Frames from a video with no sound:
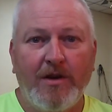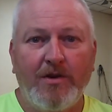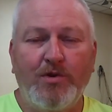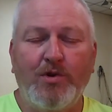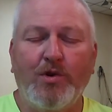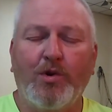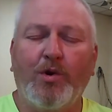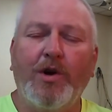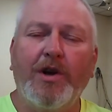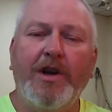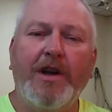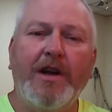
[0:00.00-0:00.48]

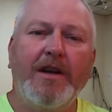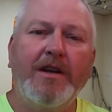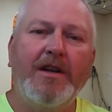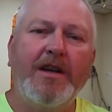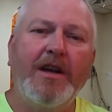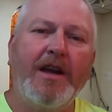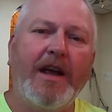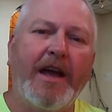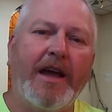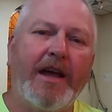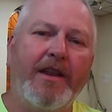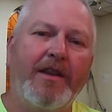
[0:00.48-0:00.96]
joining
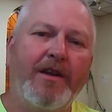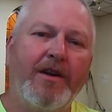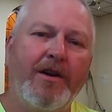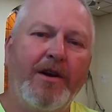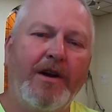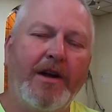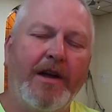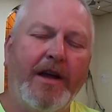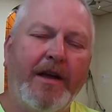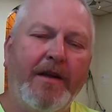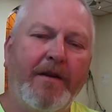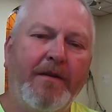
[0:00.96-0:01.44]

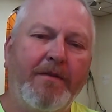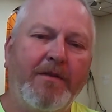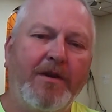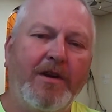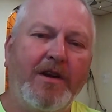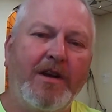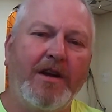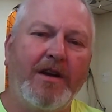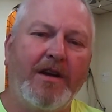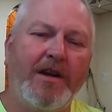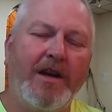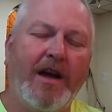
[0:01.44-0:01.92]
together
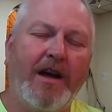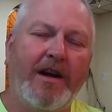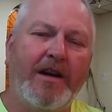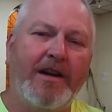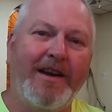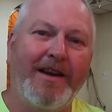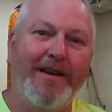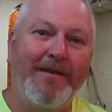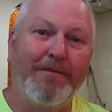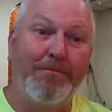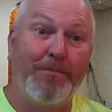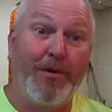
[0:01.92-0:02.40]
and
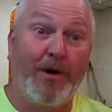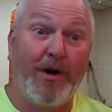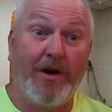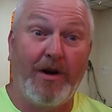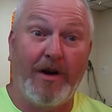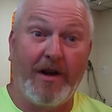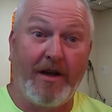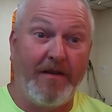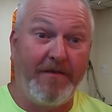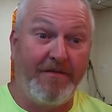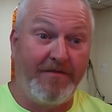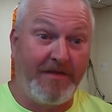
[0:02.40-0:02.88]
conducting
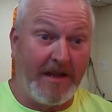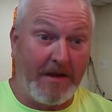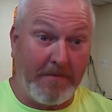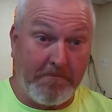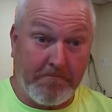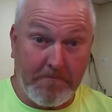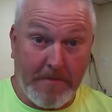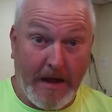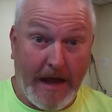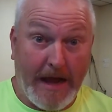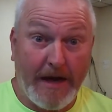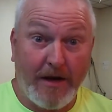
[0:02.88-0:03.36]
part of the
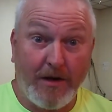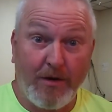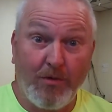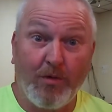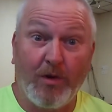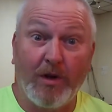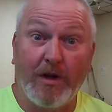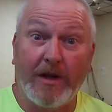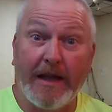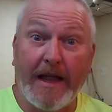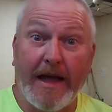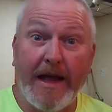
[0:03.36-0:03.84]

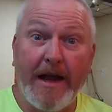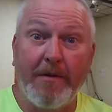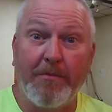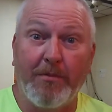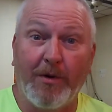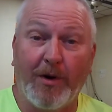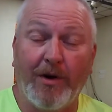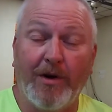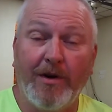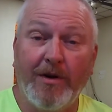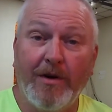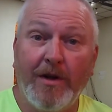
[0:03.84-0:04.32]
manual
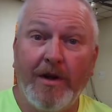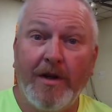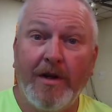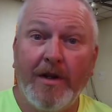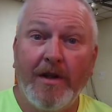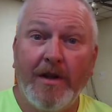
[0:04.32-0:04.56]
labor